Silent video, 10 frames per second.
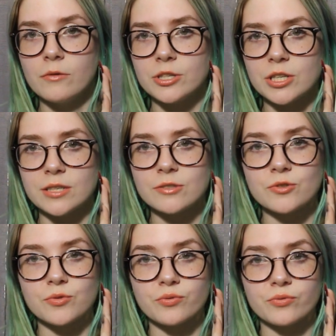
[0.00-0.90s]
which is
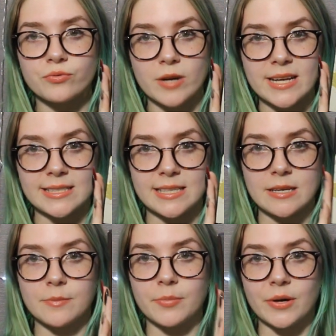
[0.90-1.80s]

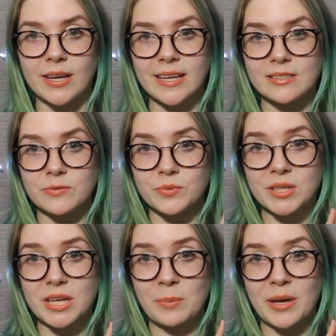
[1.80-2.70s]
crazy, but it's
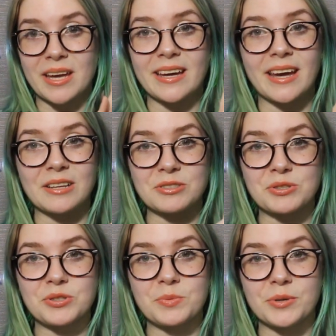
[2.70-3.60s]
really big and
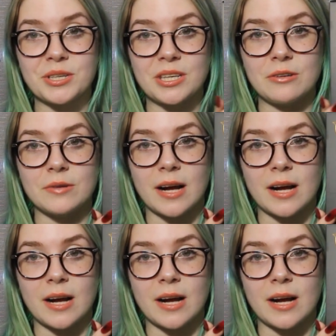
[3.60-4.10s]
super cute.